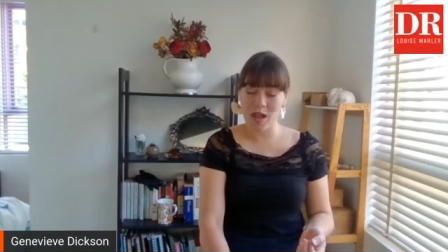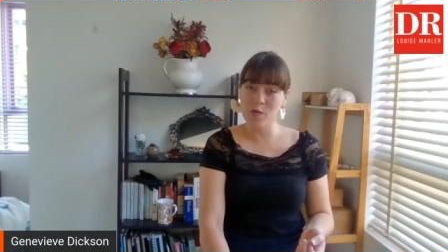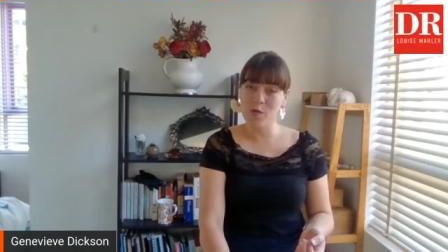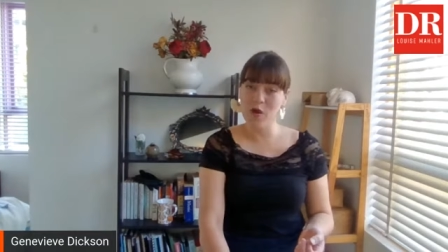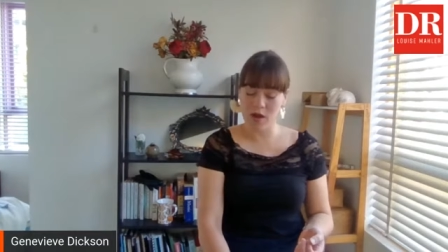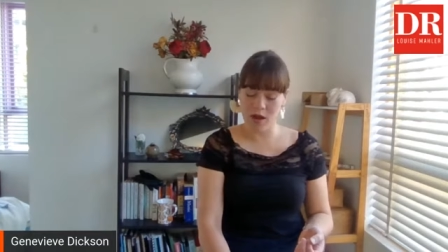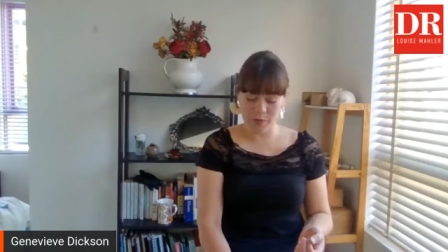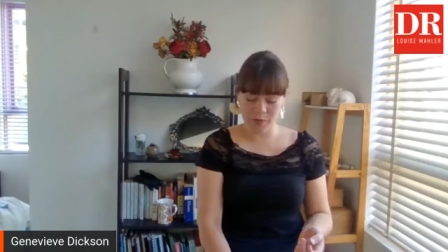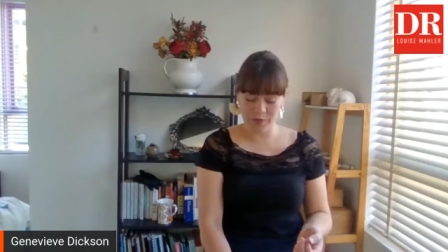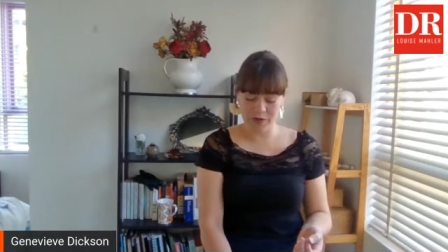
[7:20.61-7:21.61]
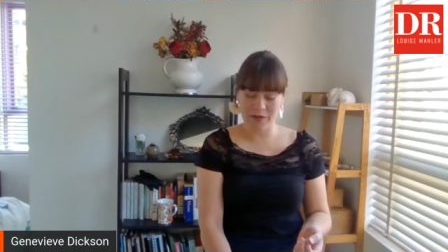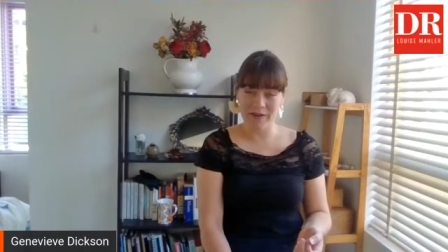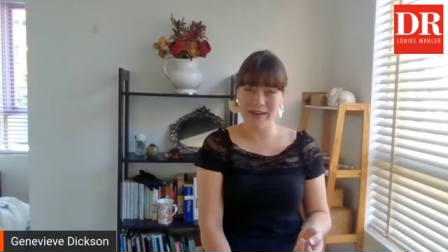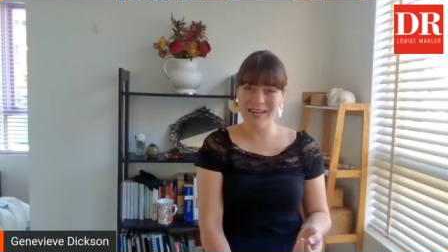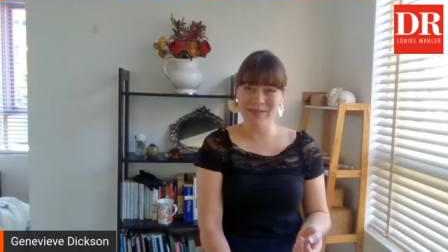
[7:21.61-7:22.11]
and we'll go up.
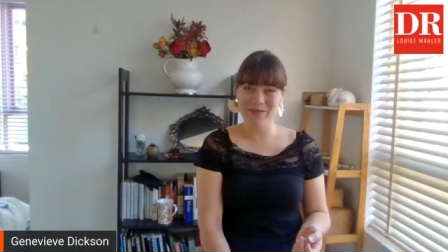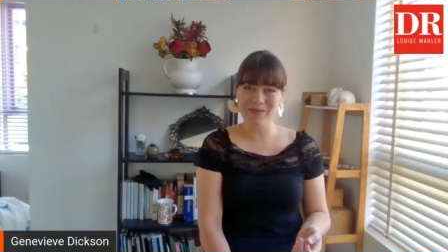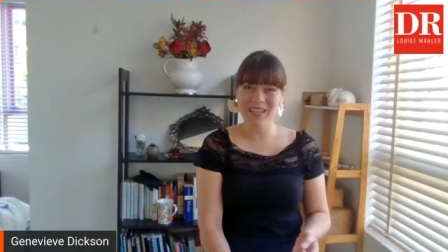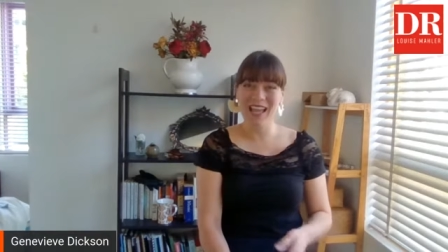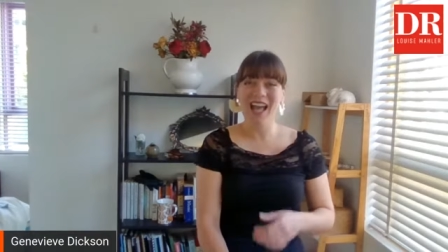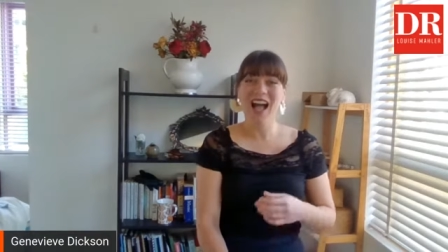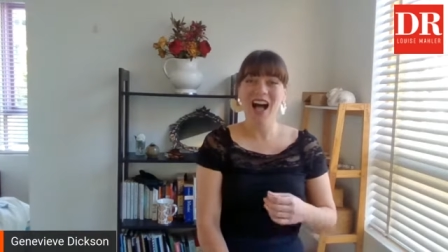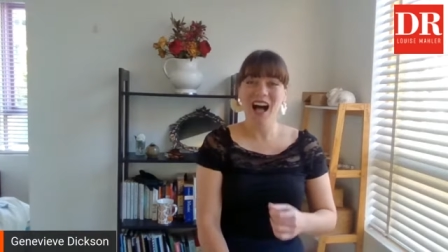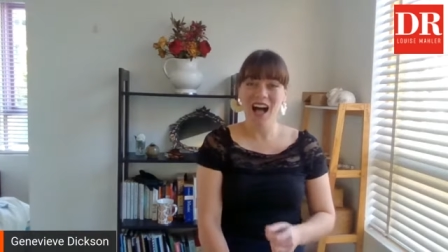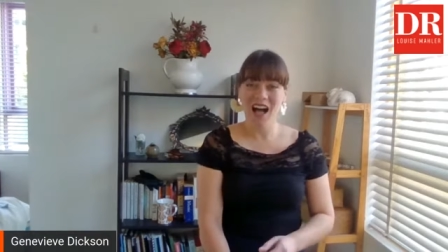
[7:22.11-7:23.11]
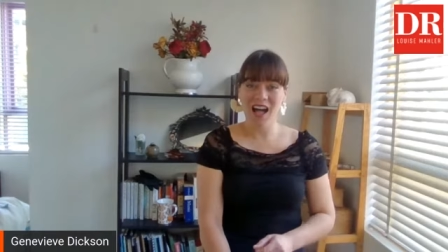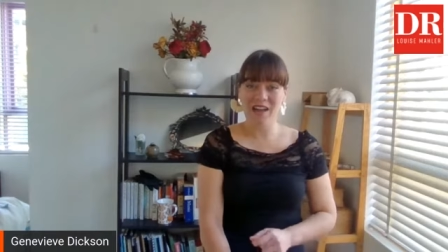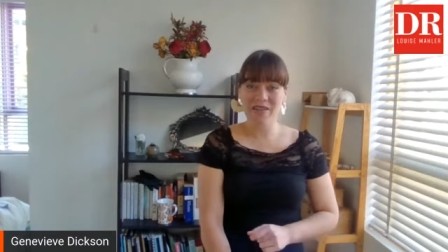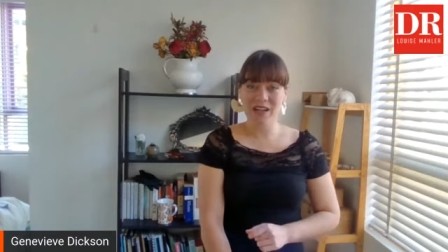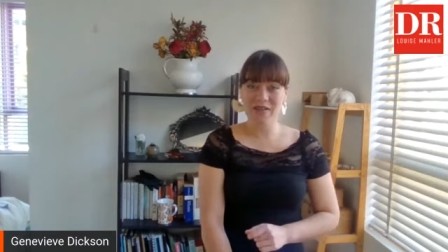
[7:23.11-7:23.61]
Ready?
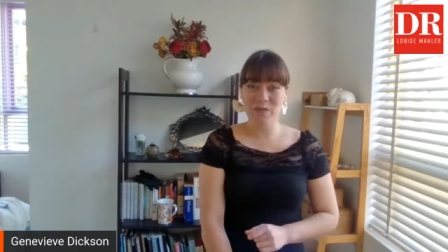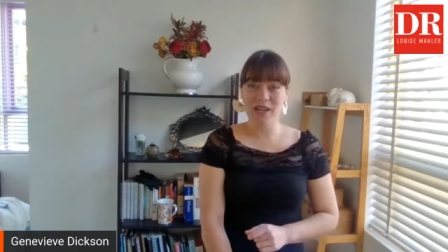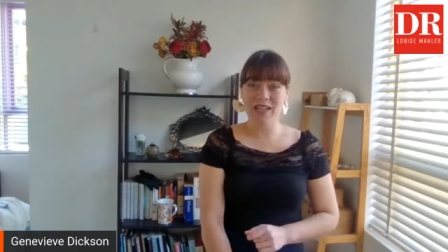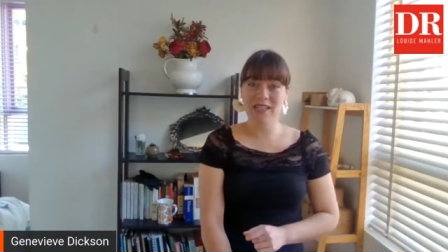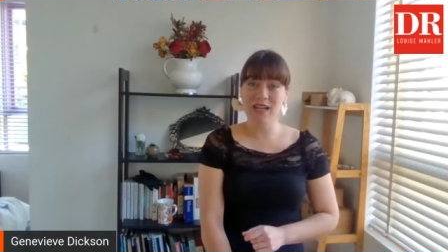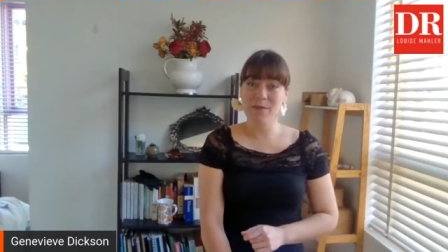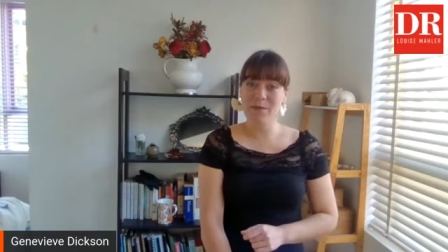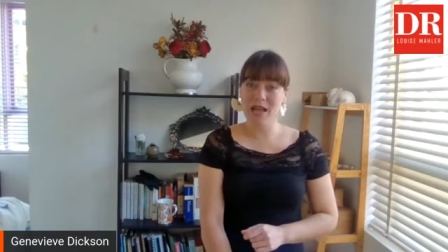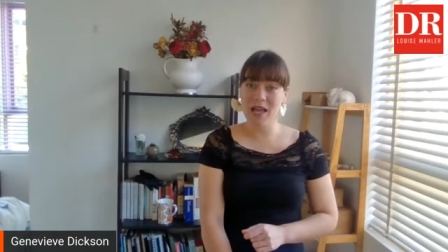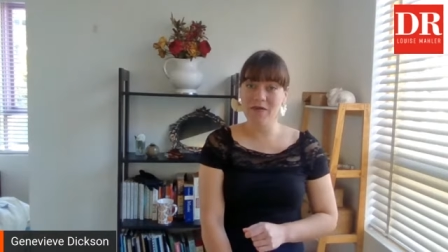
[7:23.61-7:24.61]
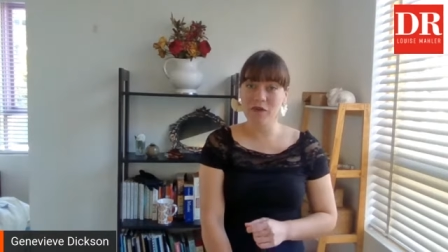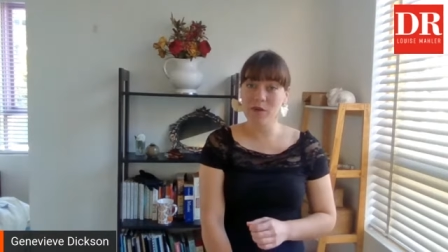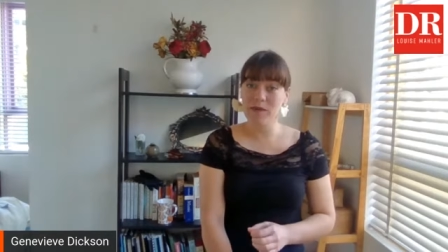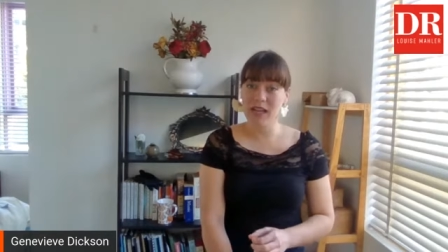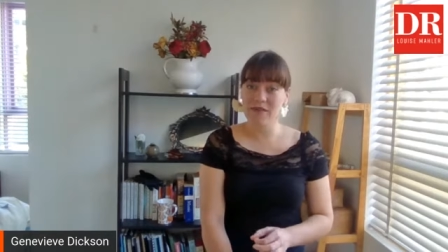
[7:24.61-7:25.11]
I've never met a man
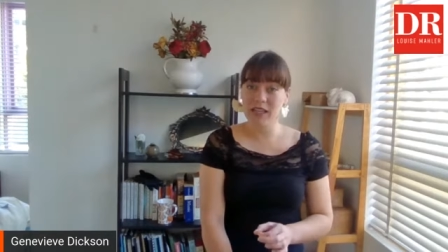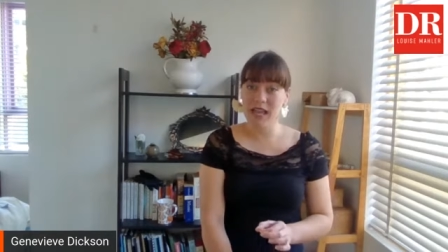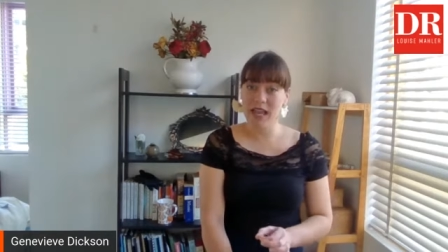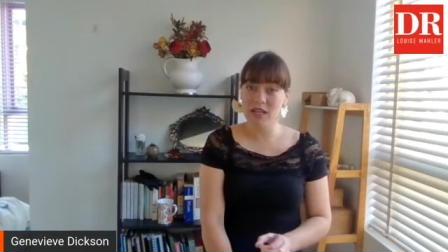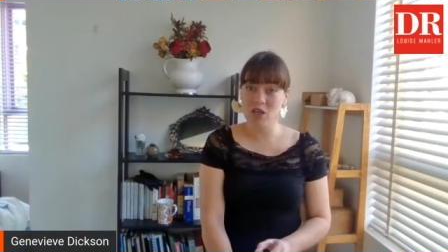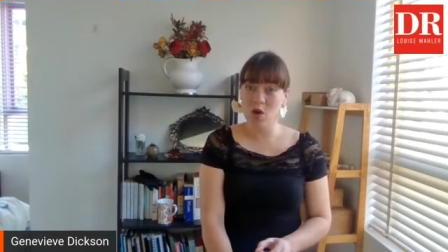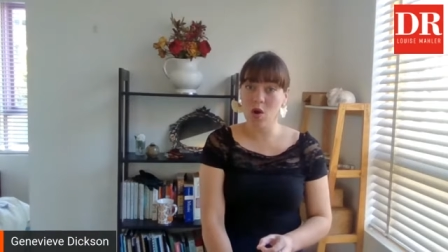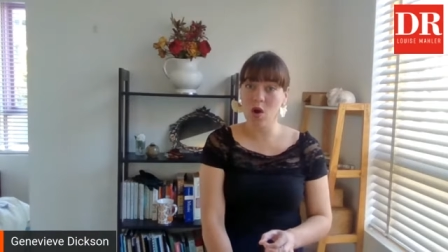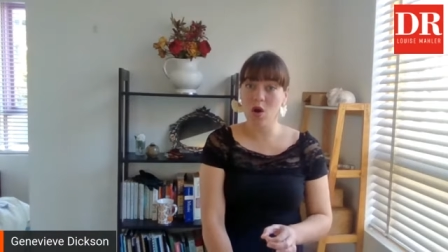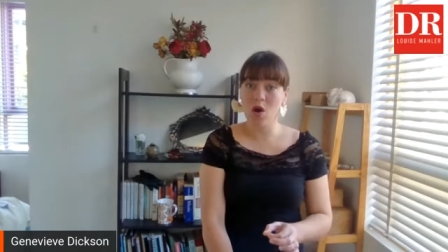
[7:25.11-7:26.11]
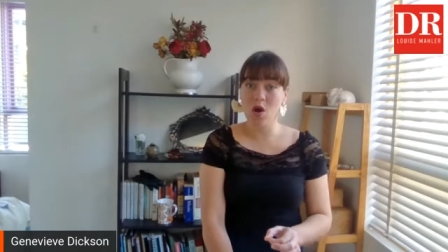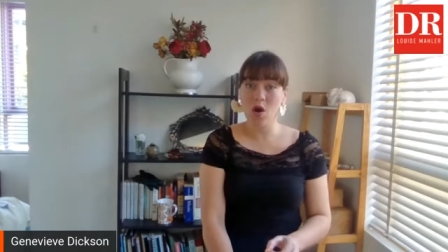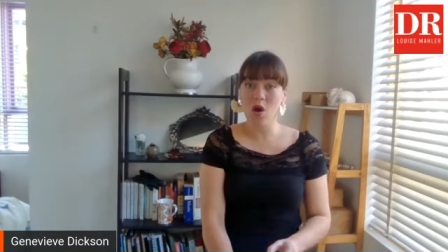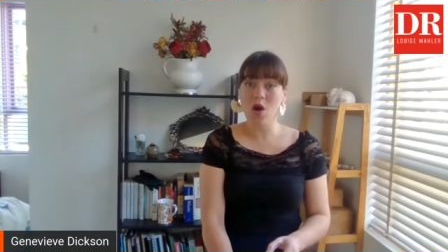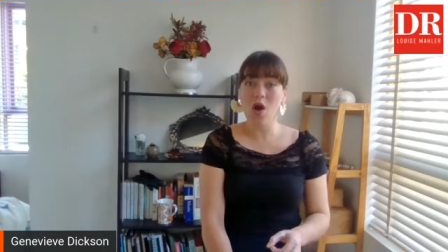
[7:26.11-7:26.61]
from Neverland.
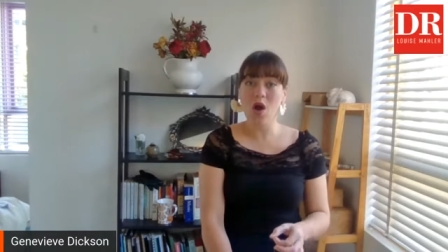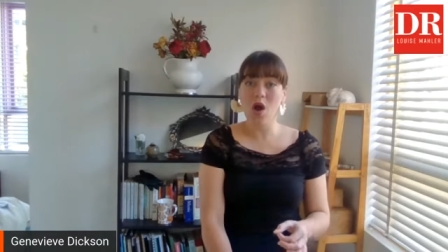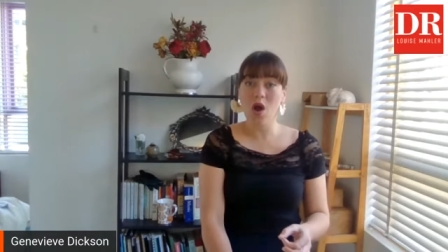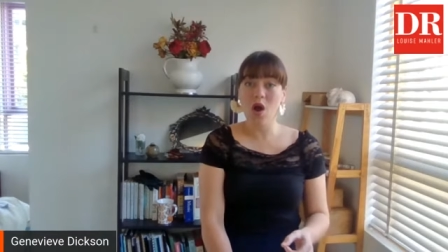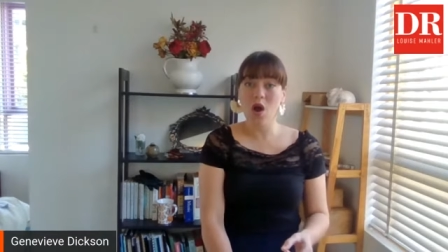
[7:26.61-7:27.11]
Oh,